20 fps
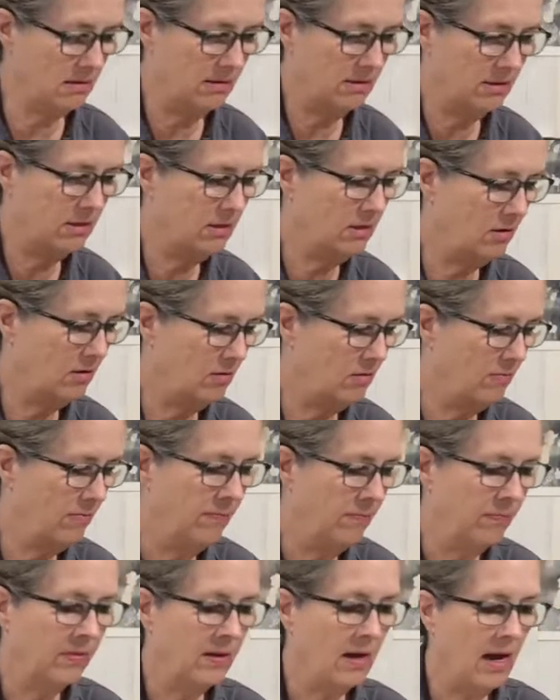so
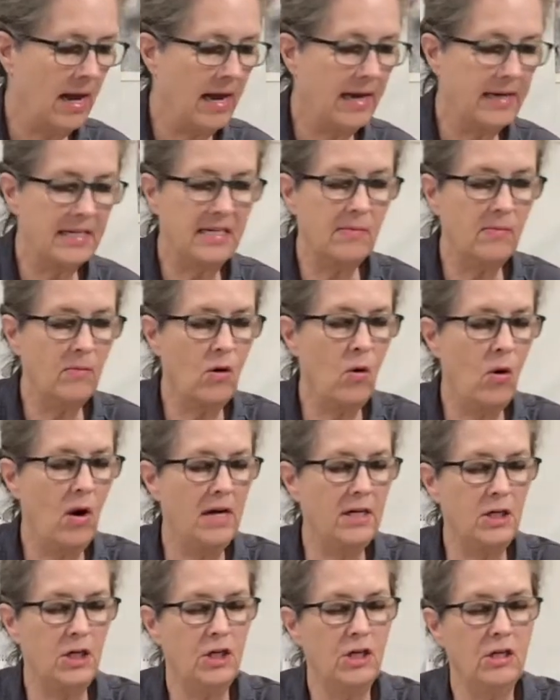ask some
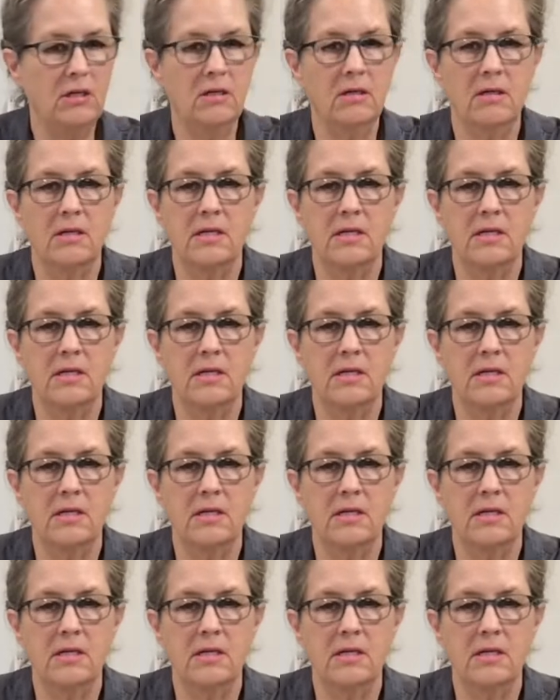questions.